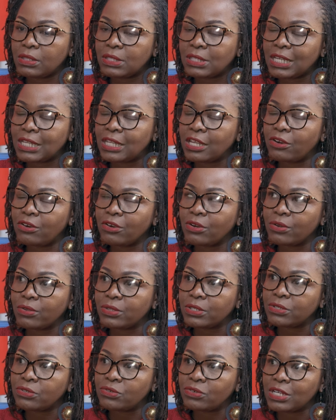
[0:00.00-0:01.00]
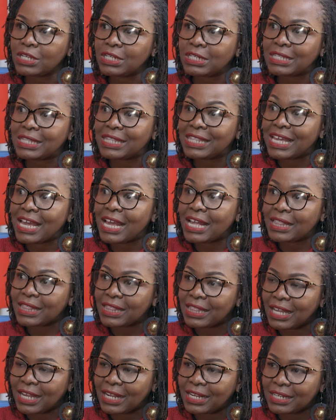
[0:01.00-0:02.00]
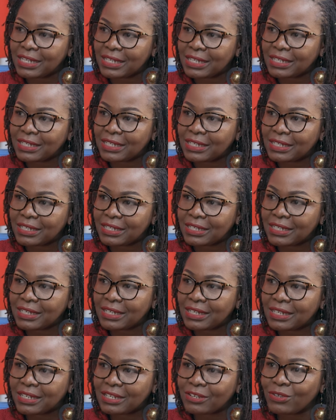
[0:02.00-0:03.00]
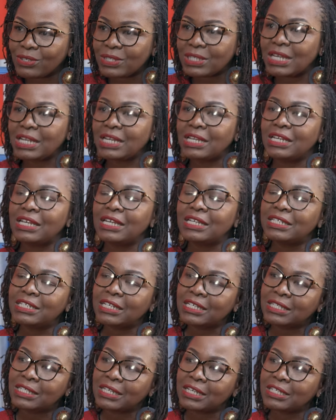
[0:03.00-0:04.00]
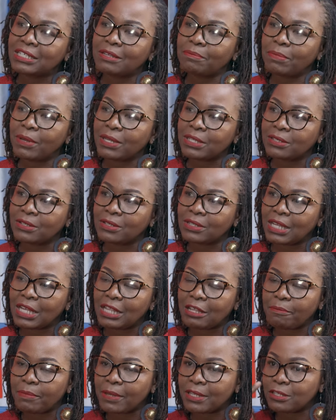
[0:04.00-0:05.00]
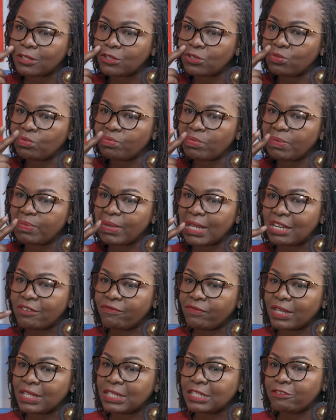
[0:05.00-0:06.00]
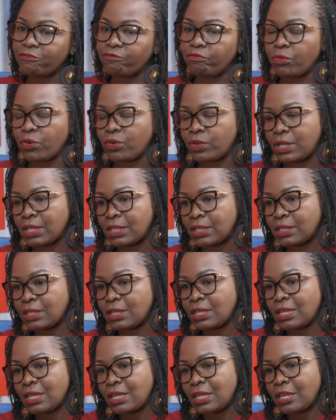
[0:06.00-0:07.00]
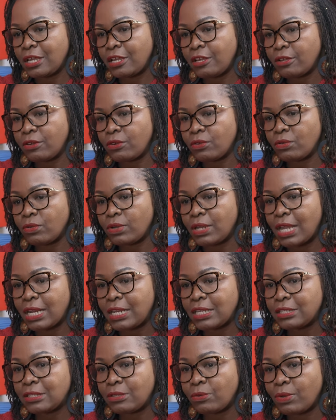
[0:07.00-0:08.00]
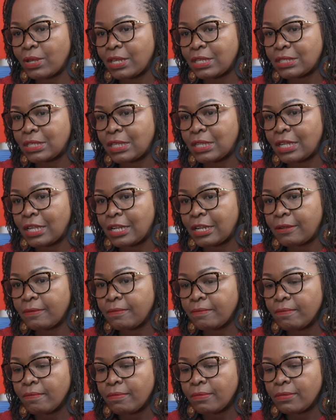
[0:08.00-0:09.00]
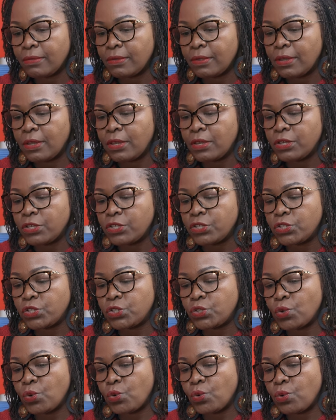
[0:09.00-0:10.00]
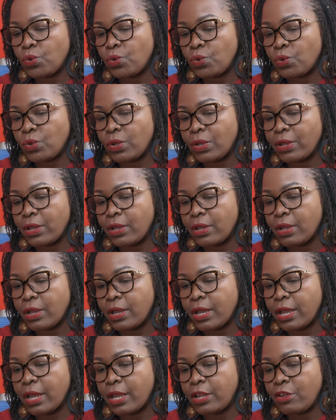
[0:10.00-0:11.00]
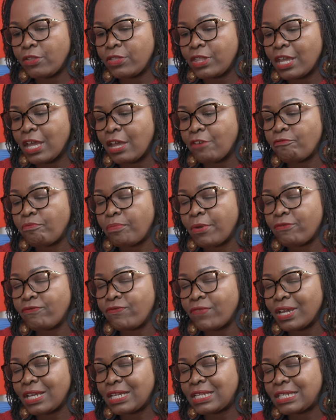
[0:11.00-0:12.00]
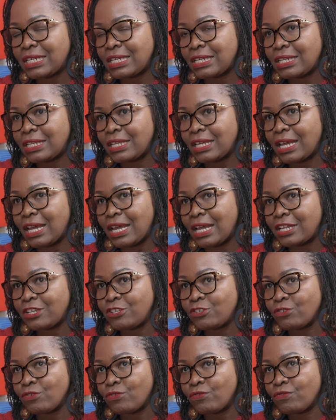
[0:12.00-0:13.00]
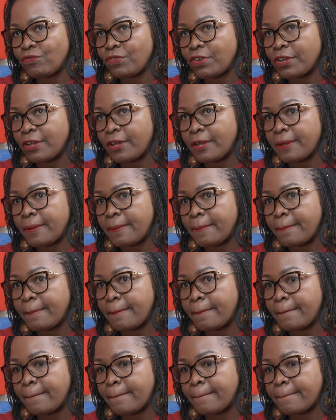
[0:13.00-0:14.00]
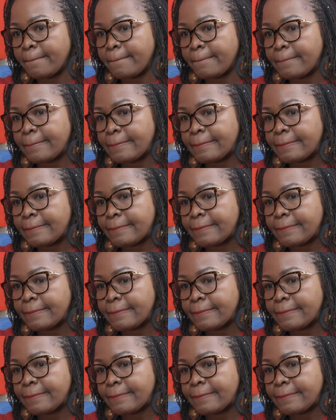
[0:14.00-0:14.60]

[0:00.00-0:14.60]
set the record straight there and then because then it just takes the person the other person to maybe a defensive mode and you know none is the wiser then so I don't think I've perfected the art of, um,